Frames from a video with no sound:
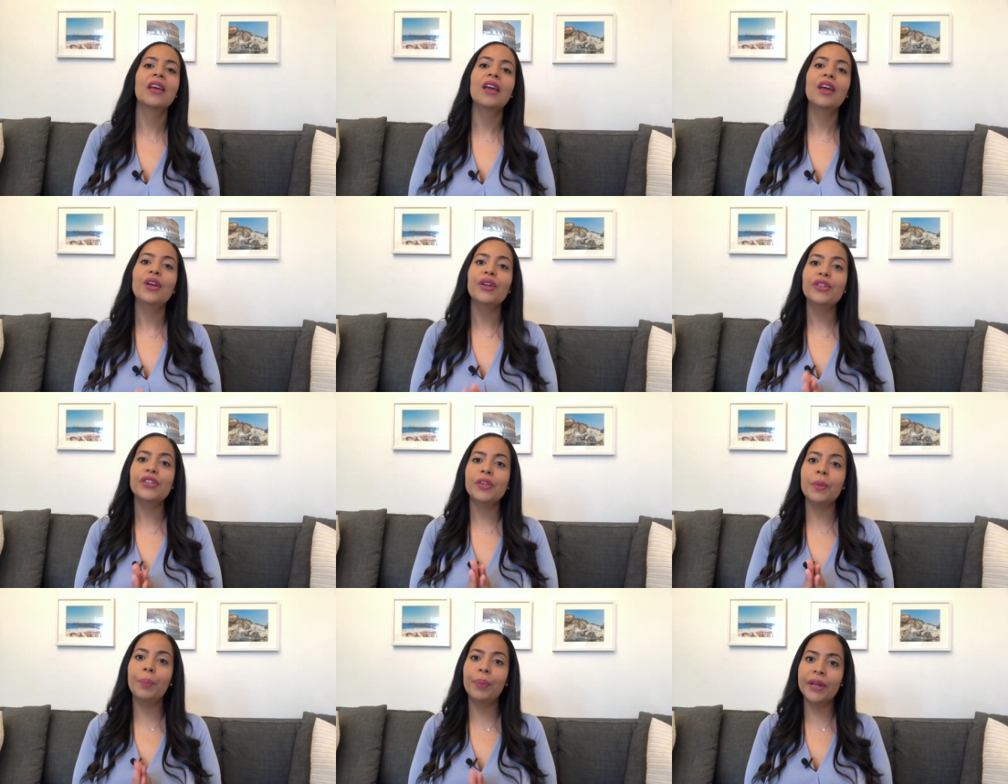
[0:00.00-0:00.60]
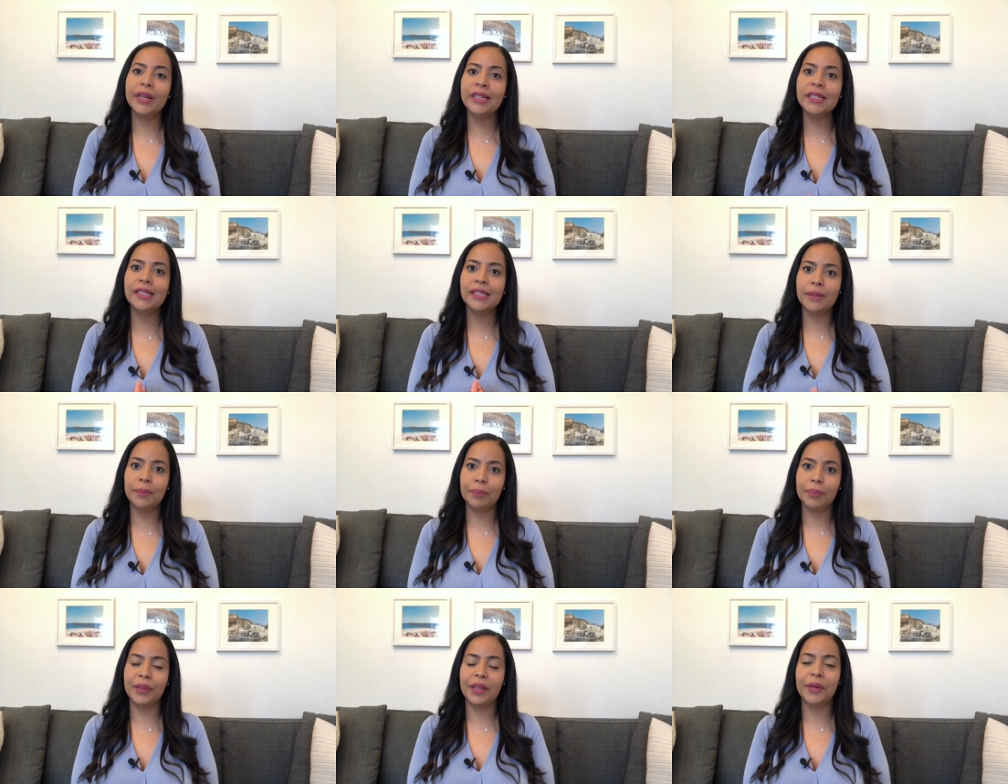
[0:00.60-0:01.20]
To put it
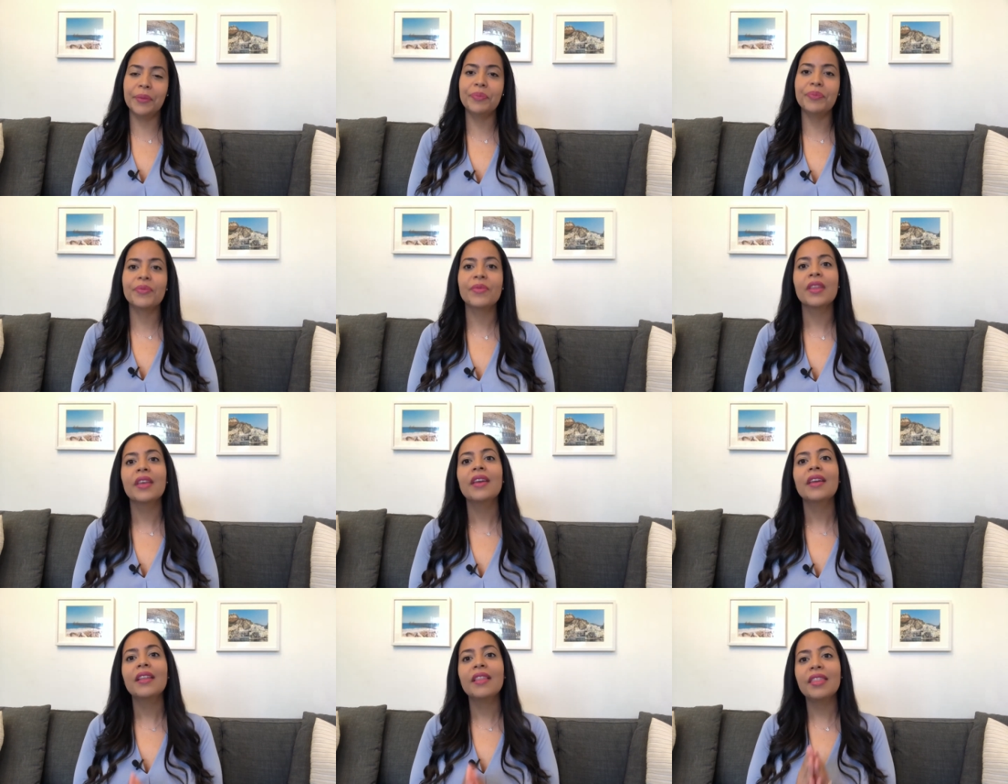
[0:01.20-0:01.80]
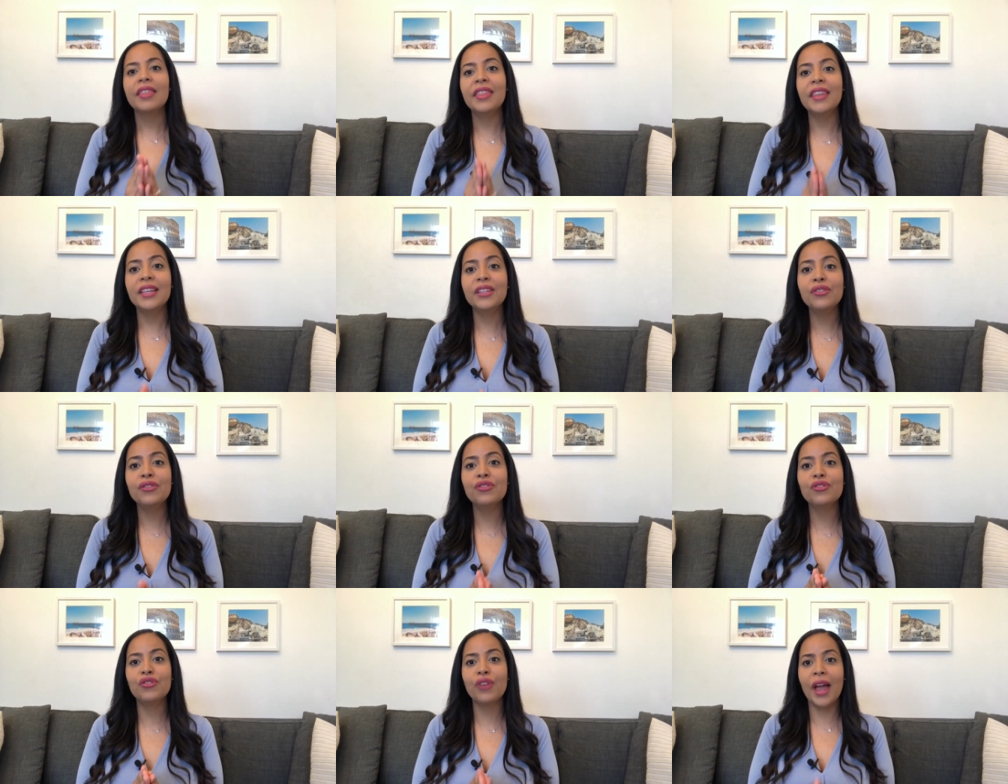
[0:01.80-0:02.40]
simply, this
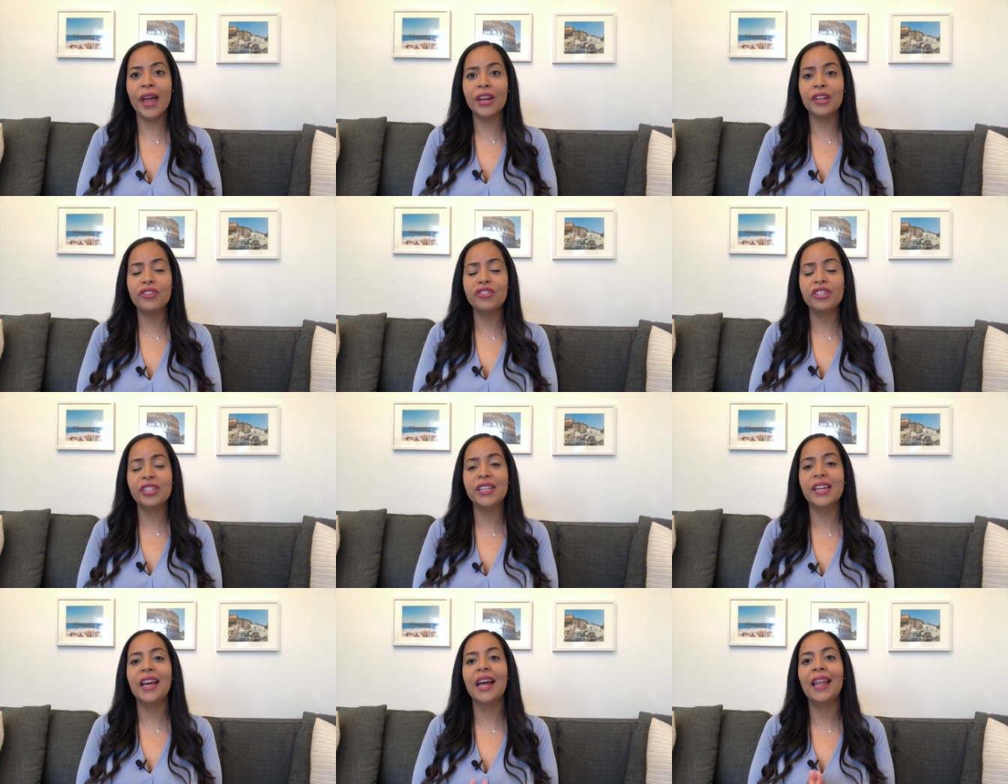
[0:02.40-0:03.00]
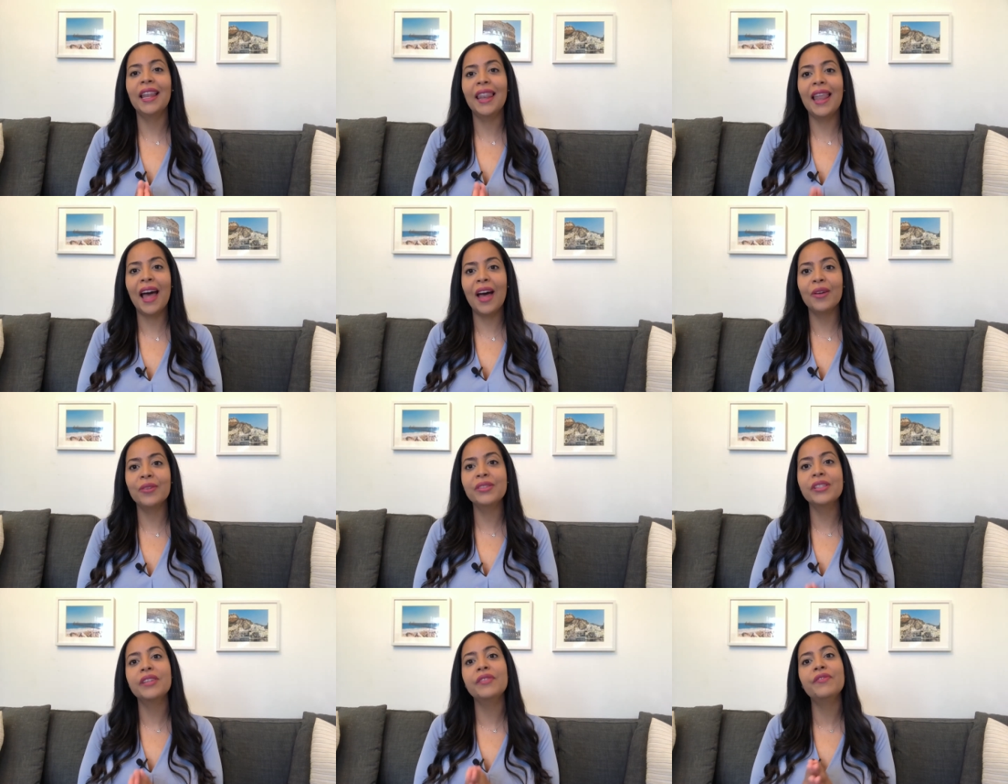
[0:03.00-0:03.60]
strategy allows
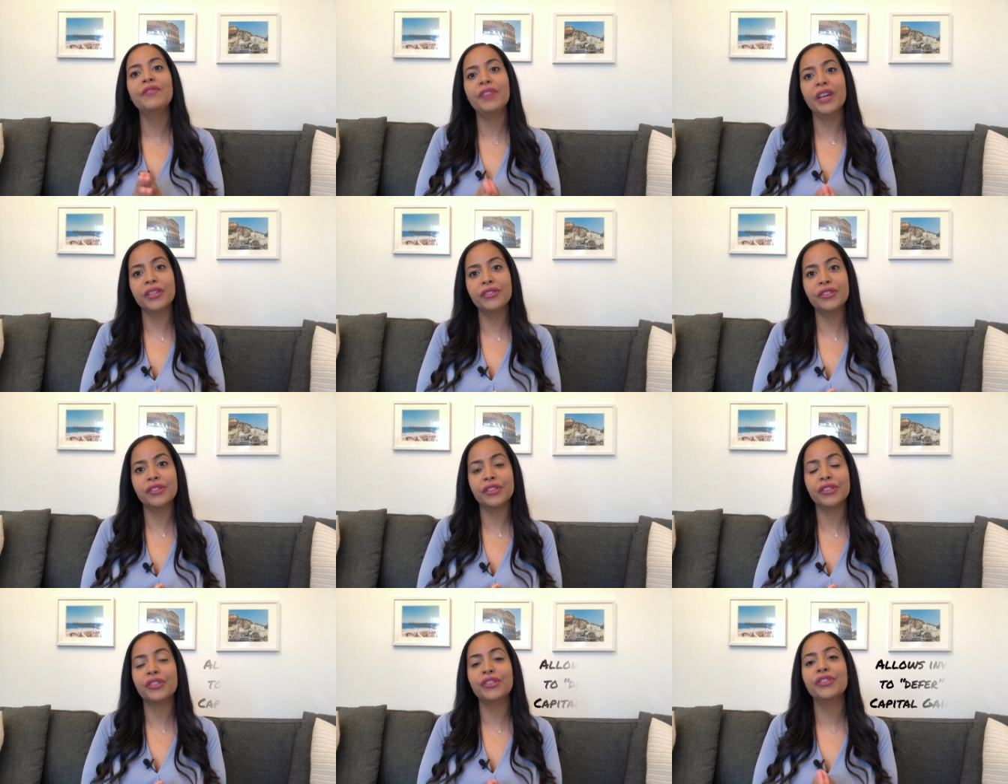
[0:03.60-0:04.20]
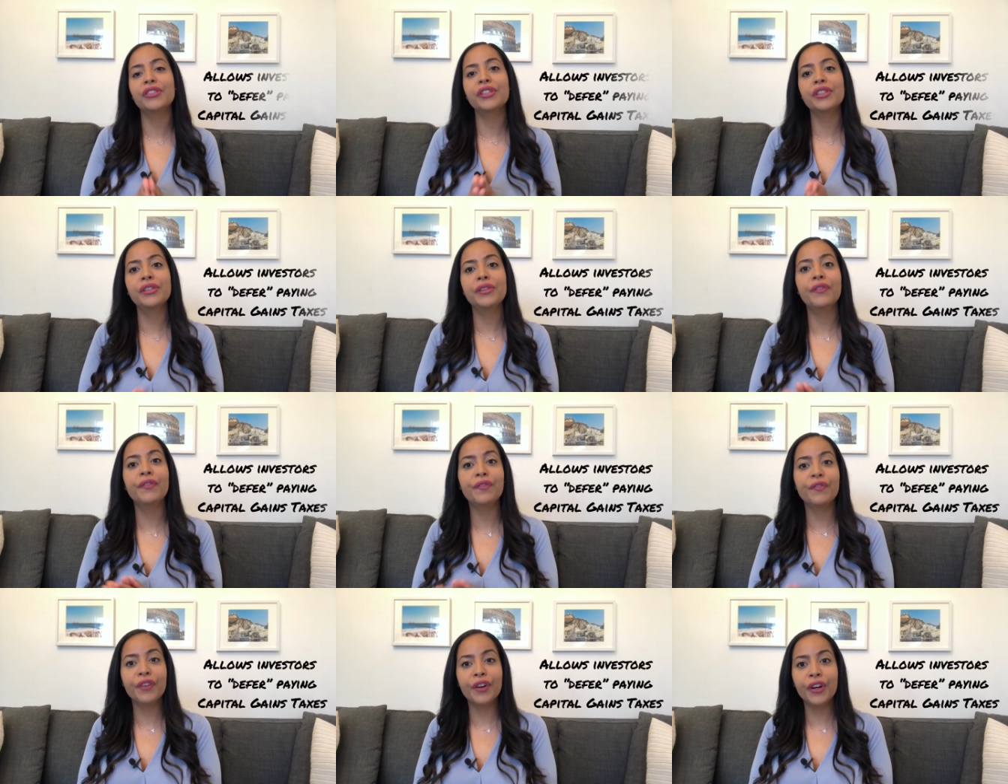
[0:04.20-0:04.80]
investors to
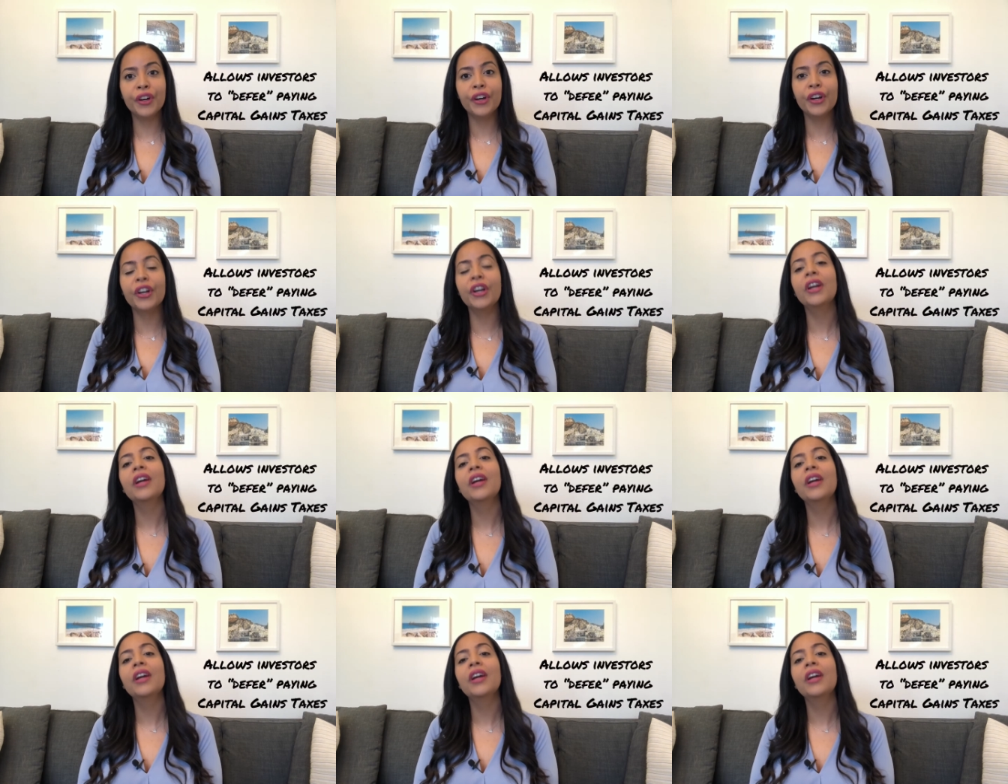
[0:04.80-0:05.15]
defer